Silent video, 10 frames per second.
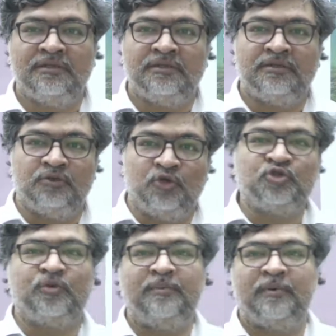Those who
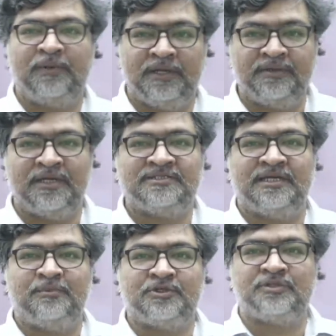have prepared in the
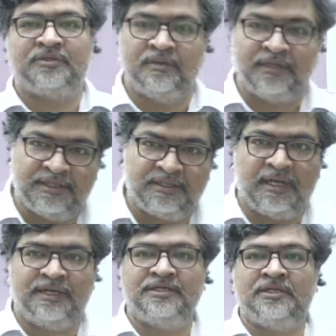examination, they will get an
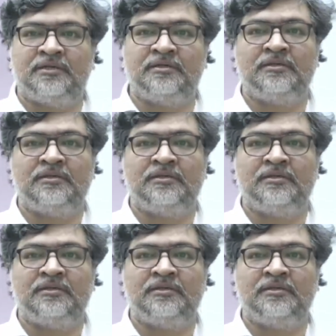idea